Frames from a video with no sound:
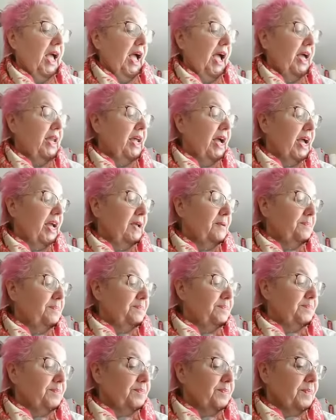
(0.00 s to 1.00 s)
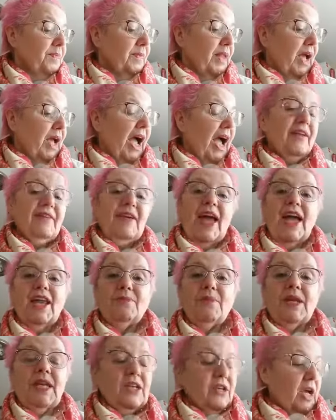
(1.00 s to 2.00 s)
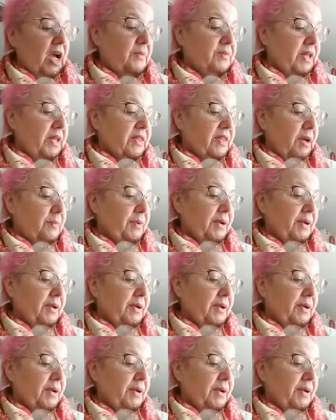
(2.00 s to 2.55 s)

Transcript: And I, I've had many times like that,